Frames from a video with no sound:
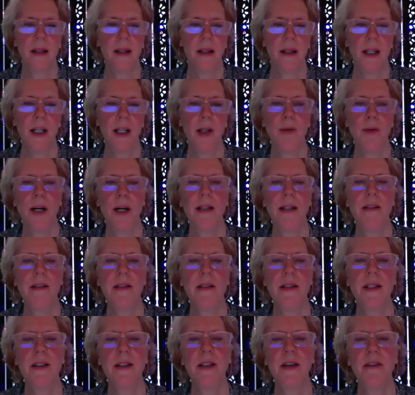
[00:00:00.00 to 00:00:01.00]
He writes
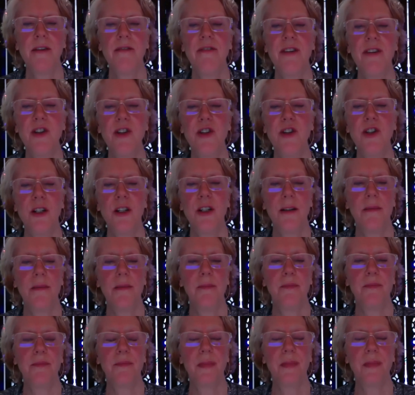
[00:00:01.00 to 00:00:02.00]
that the vision,
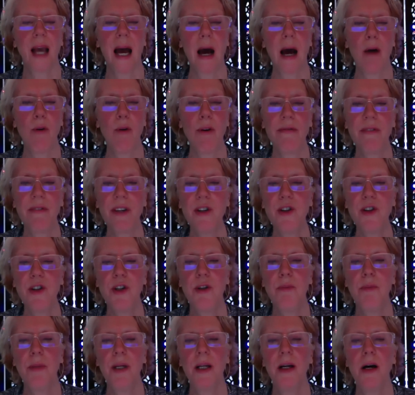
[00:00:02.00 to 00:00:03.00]
our
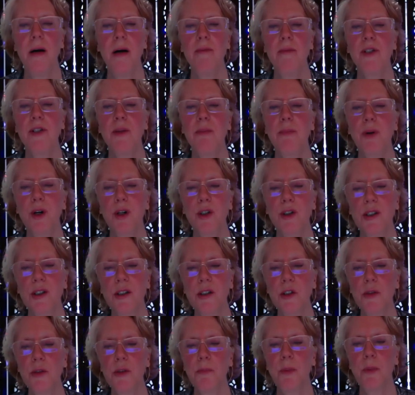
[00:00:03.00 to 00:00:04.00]
vision, becomes a
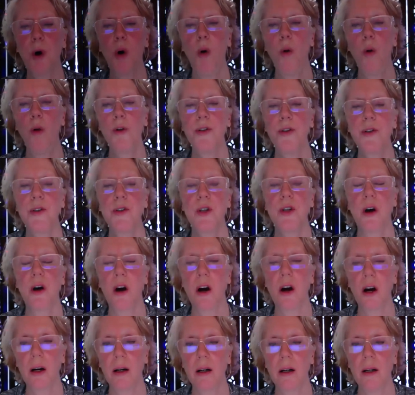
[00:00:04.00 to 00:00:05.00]
person's pole
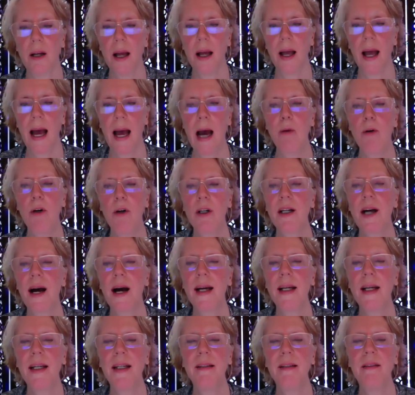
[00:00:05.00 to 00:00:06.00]
star, our
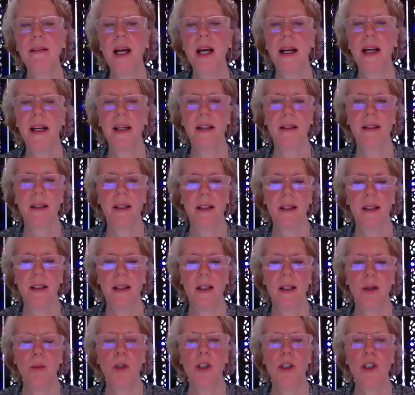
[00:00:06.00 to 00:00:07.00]
guiding light,
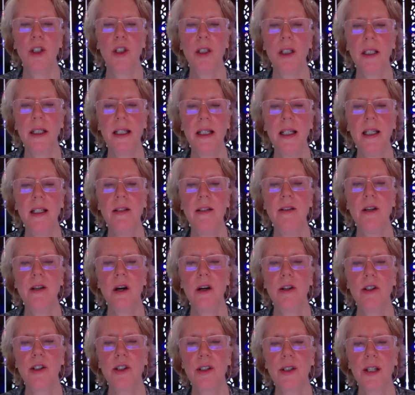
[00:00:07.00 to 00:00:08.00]
which leads
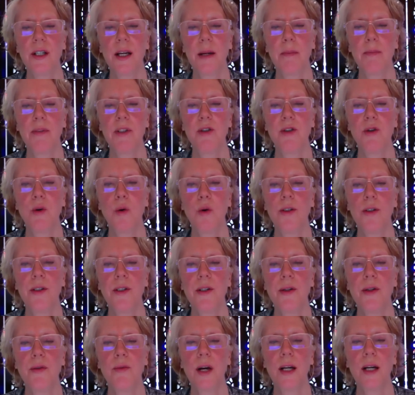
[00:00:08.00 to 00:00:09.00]
our steps
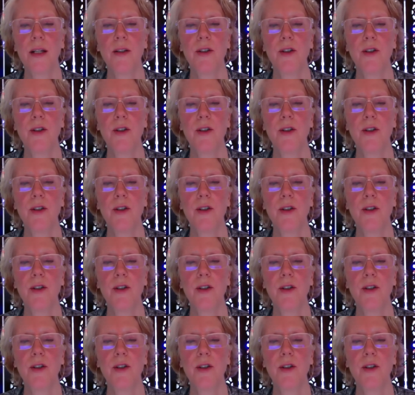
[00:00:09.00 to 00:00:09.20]
towards the right